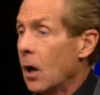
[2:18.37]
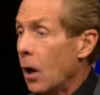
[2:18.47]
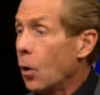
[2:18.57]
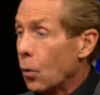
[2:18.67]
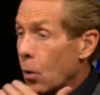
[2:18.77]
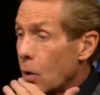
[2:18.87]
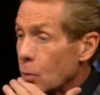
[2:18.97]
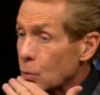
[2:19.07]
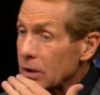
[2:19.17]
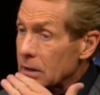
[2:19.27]
Oh,
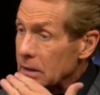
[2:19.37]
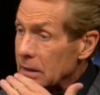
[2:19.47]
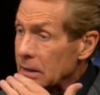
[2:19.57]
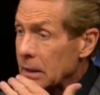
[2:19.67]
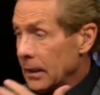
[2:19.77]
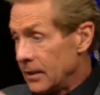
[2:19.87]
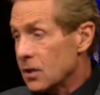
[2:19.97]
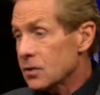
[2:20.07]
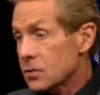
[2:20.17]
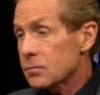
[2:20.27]
really? He
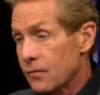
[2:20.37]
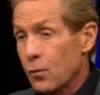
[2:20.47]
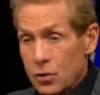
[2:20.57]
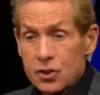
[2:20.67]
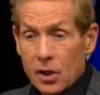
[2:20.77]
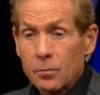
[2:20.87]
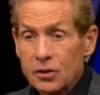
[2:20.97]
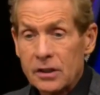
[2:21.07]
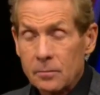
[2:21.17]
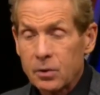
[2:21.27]
does force
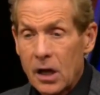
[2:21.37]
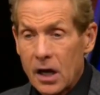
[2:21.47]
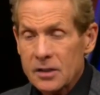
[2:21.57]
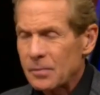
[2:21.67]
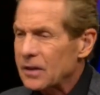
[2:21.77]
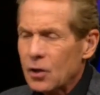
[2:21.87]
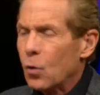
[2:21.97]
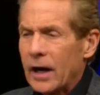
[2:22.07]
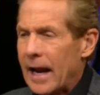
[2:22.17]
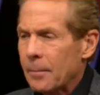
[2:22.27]
double-team blocks, but then
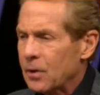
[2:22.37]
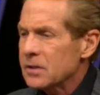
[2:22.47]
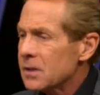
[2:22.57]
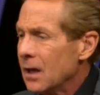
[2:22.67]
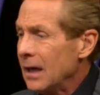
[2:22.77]
what happens?